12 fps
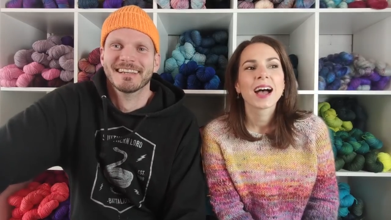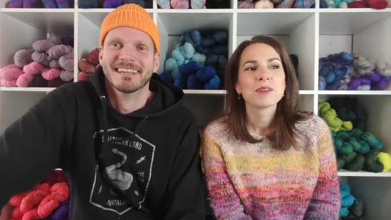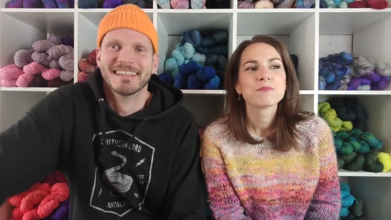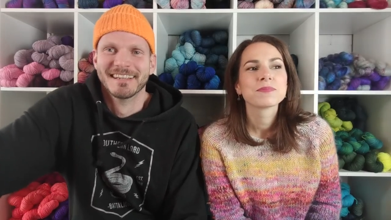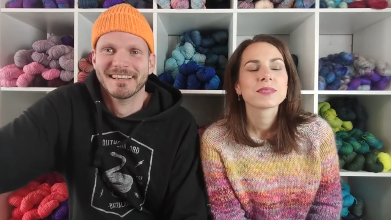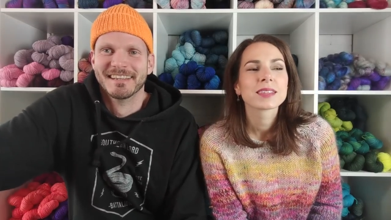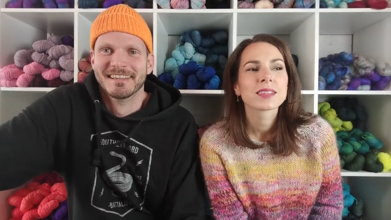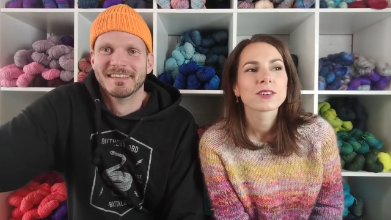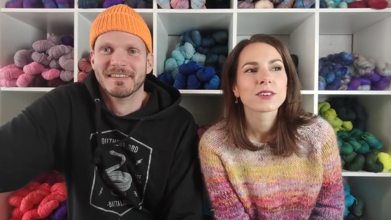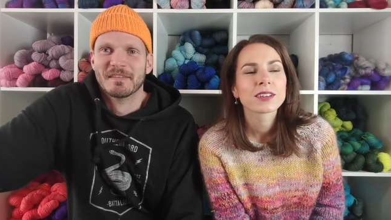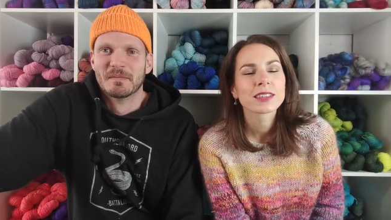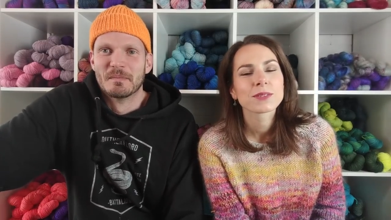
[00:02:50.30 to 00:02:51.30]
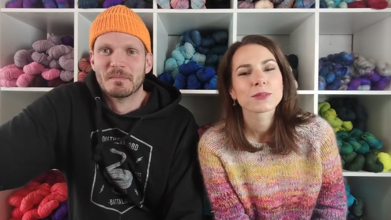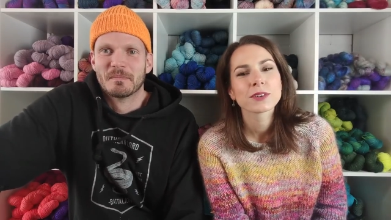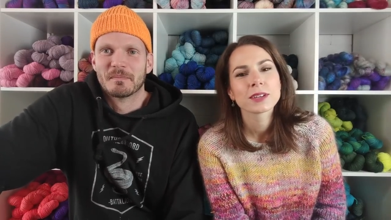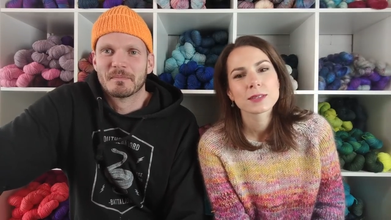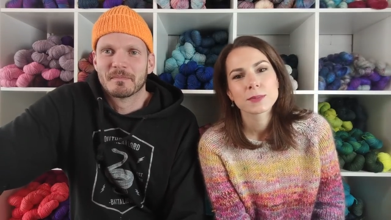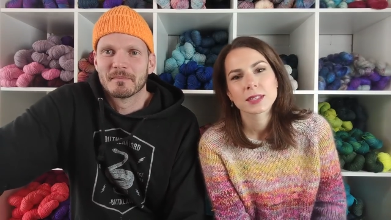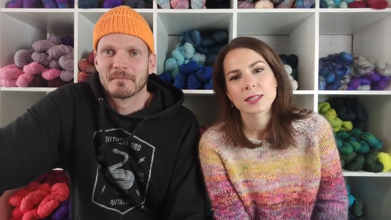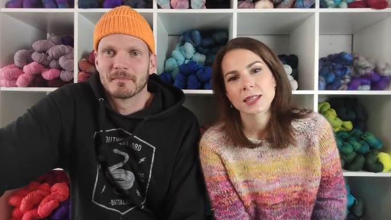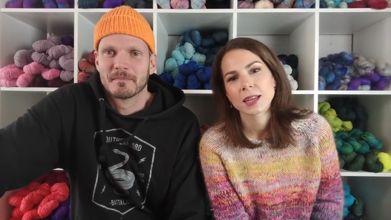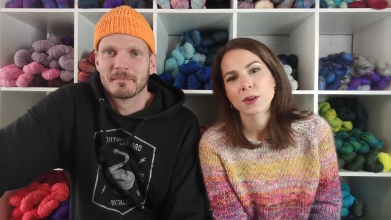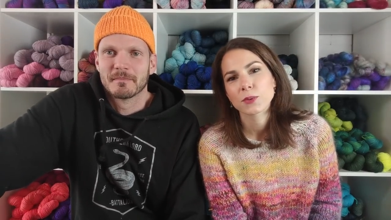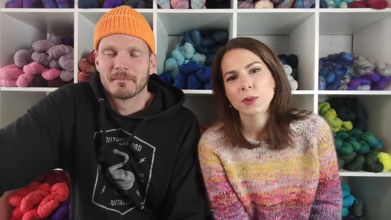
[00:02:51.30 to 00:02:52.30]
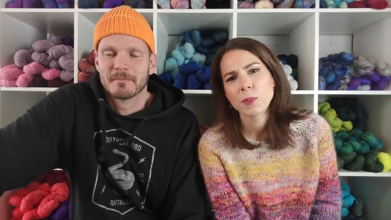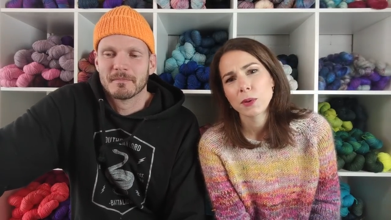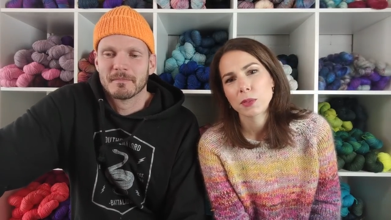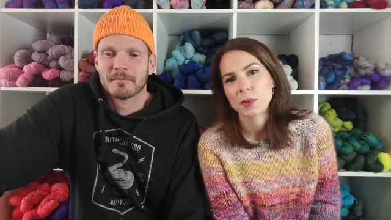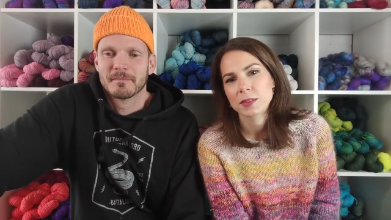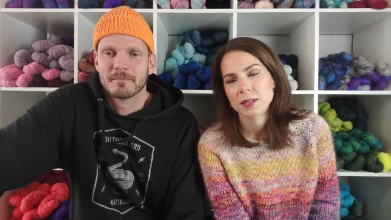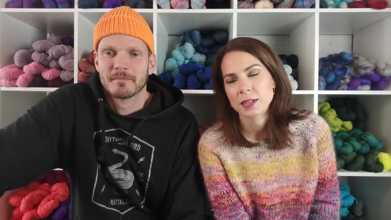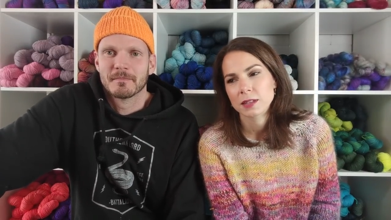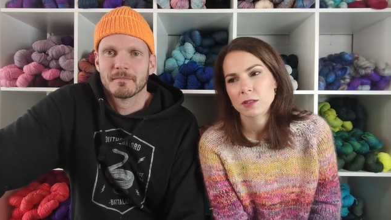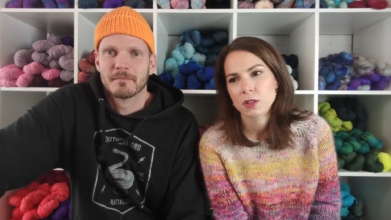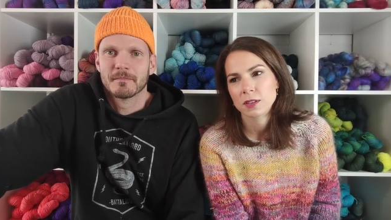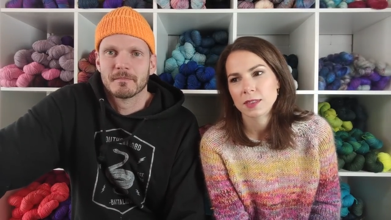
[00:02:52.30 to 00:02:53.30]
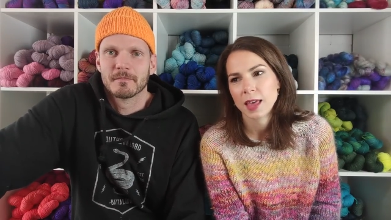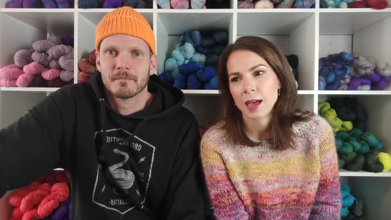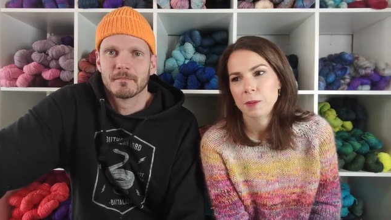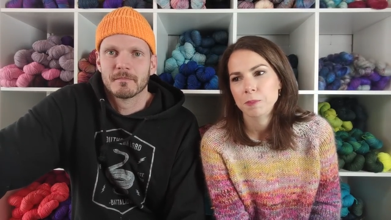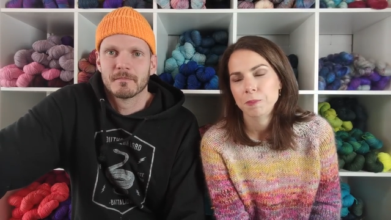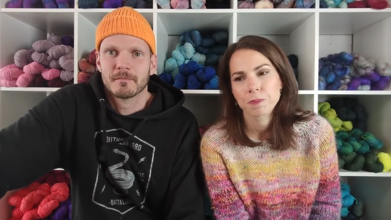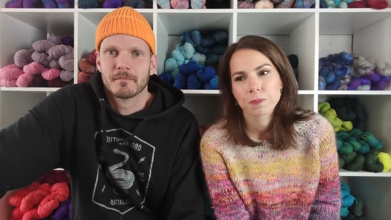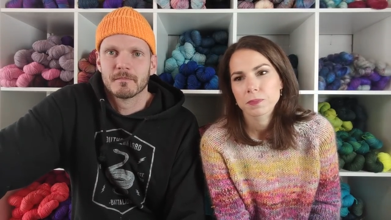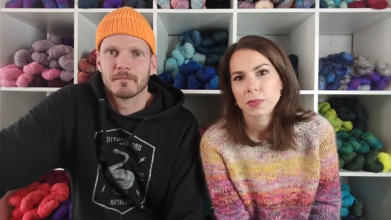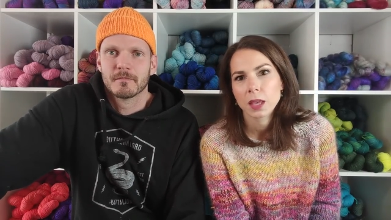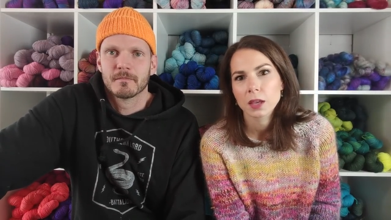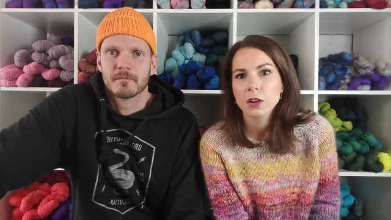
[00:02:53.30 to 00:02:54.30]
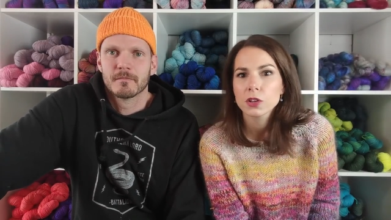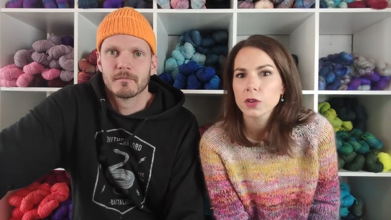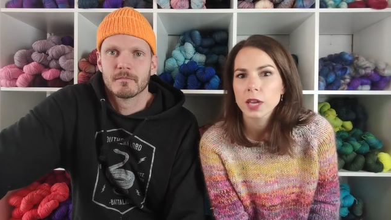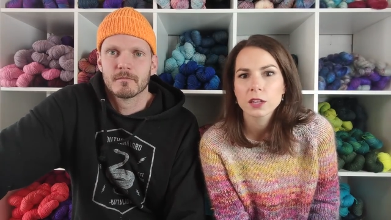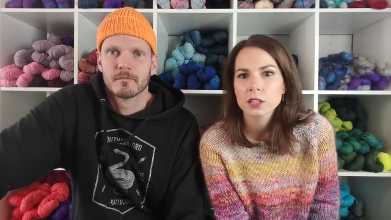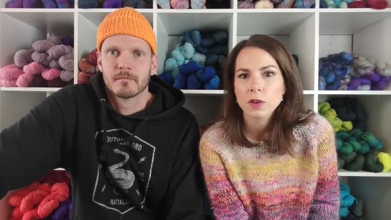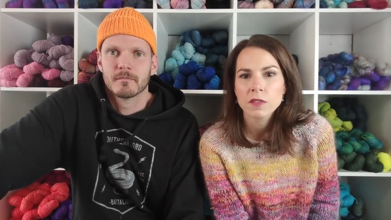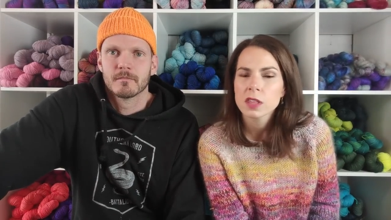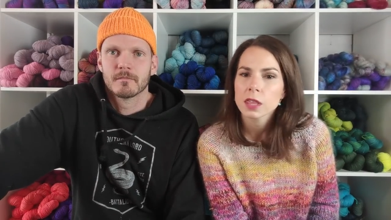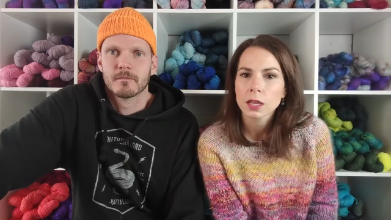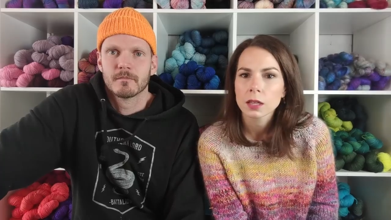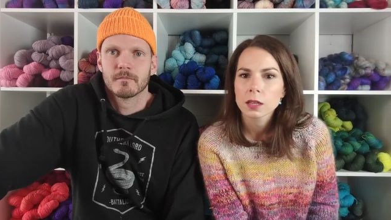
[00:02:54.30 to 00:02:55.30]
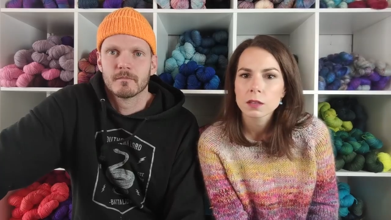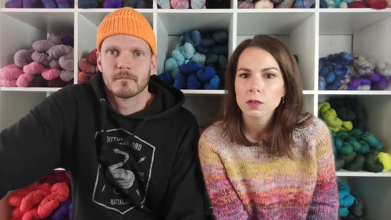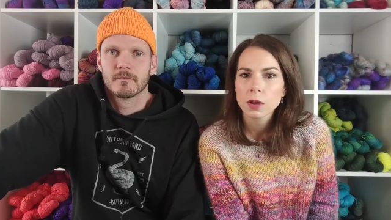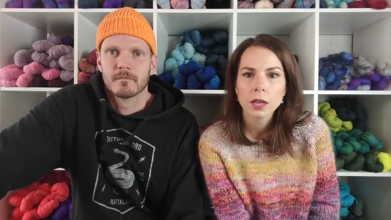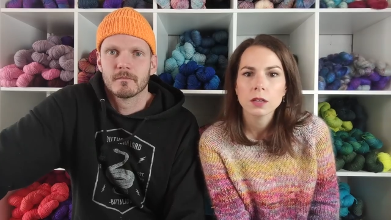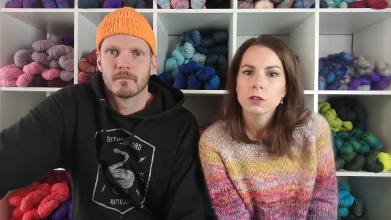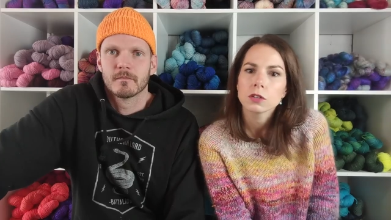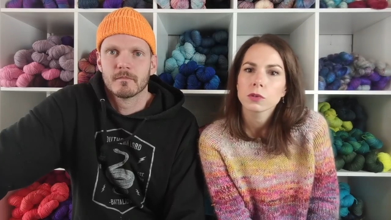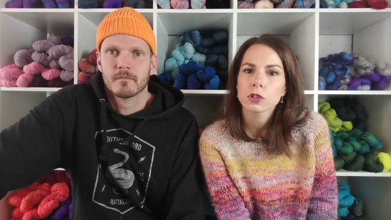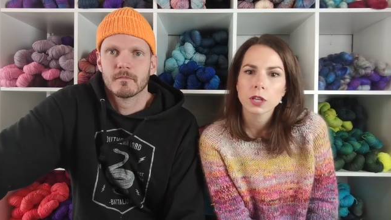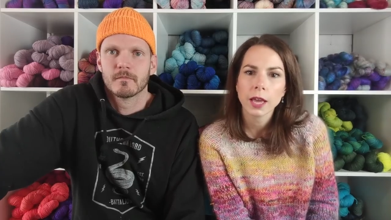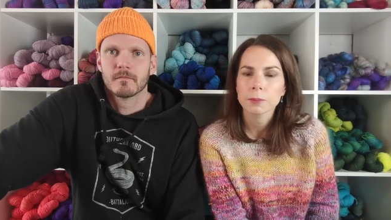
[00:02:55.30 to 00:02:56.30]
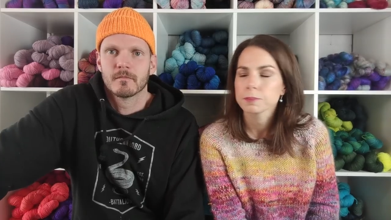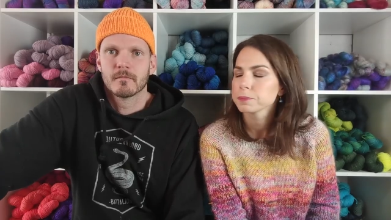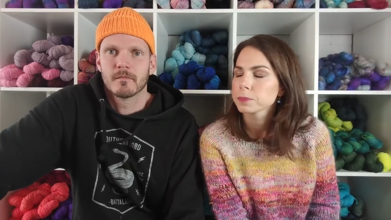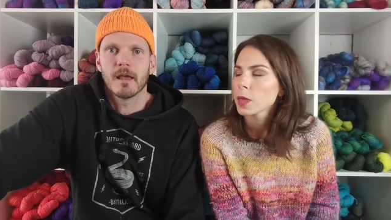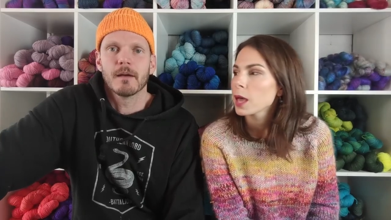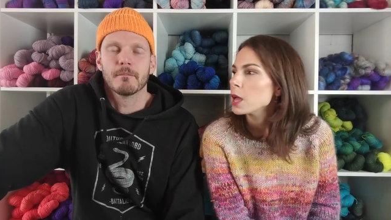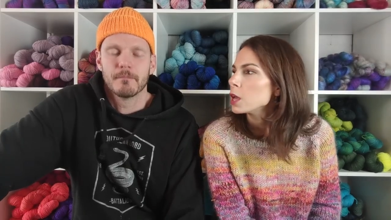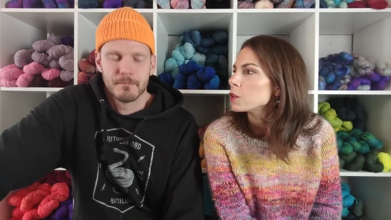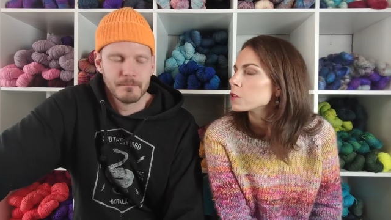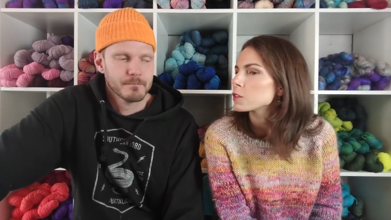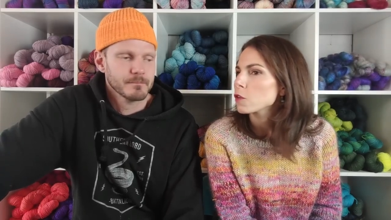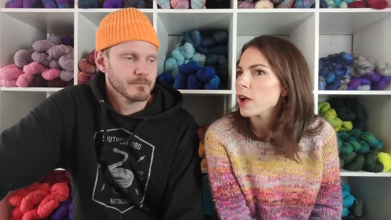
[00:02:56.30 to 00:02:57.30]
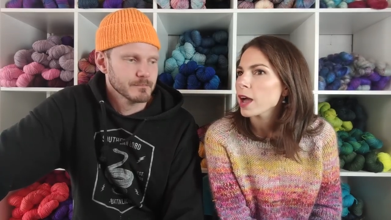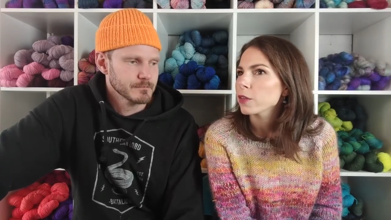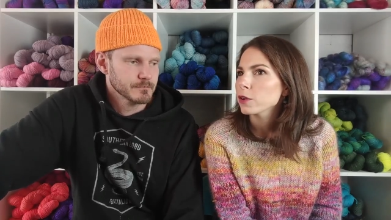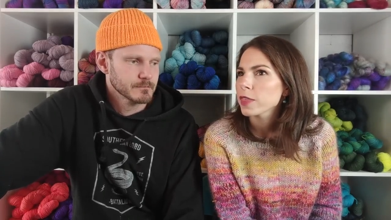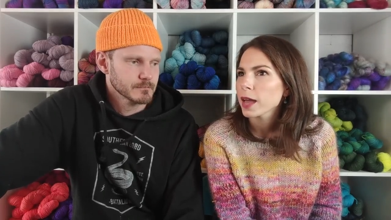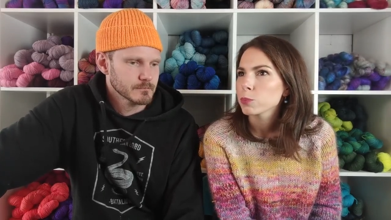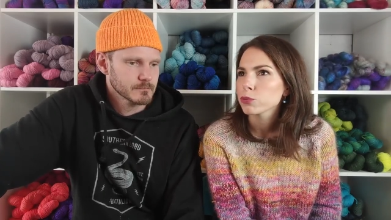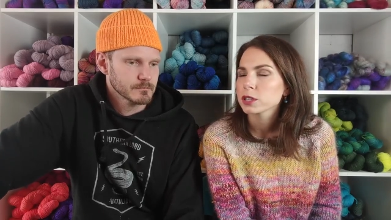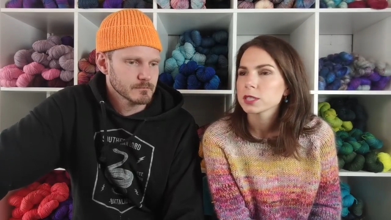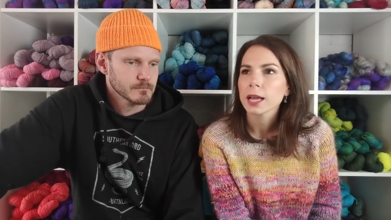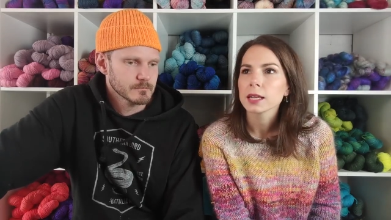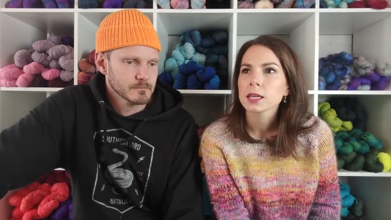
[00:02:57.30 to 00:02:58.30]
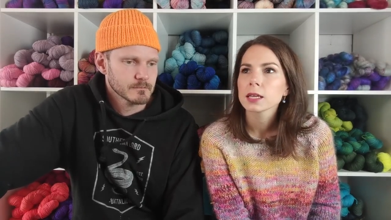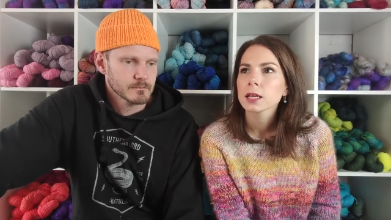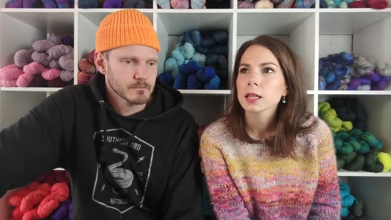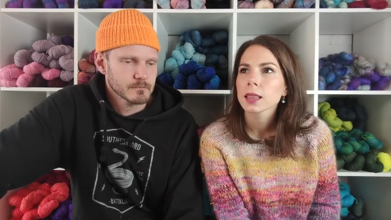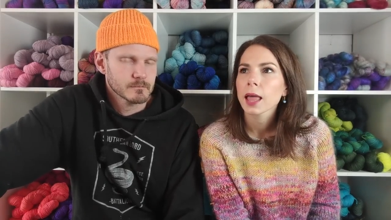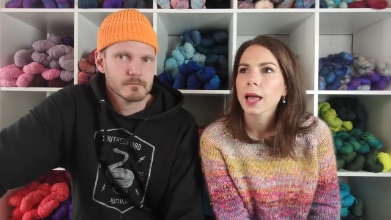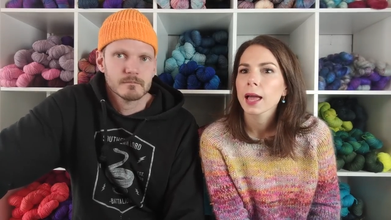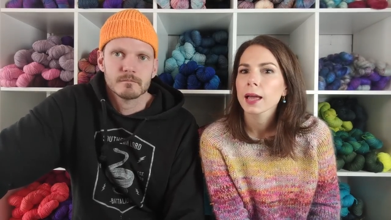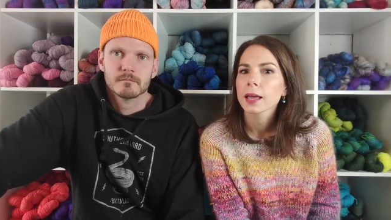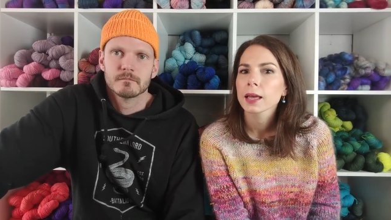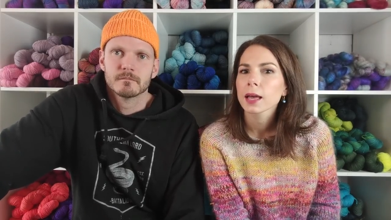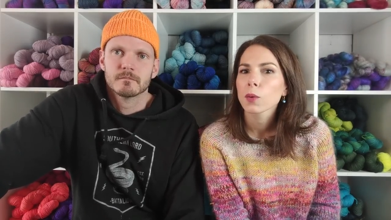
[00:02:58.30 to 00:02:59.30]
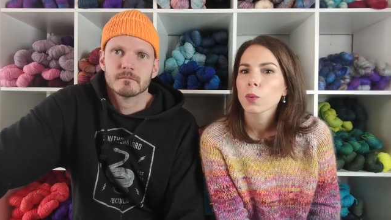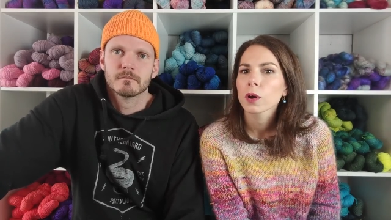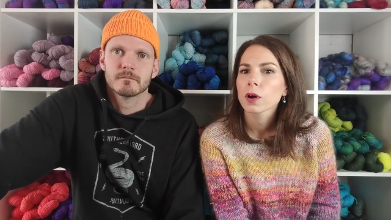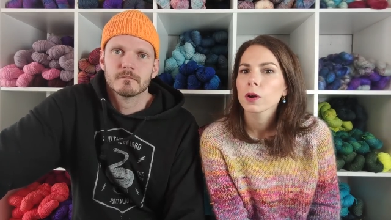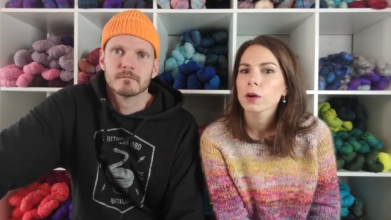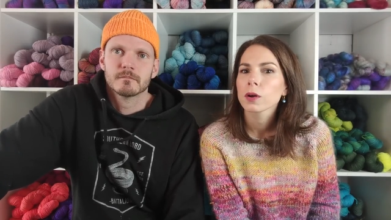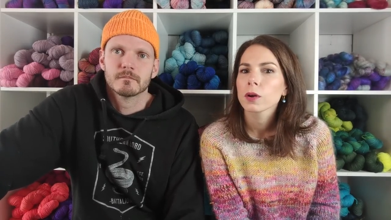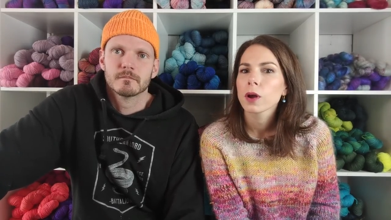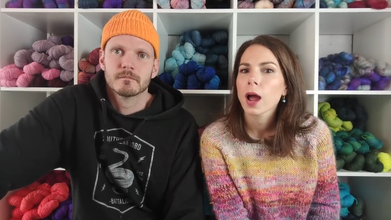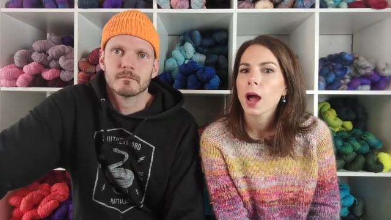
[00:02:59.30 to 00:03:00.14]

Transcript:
Speaker 1: um, so Chris Chris missed it. We both missed it. It's just that you know you can't do everything, and that's okay. You do what you can. Yeah. So rather than pretending like we're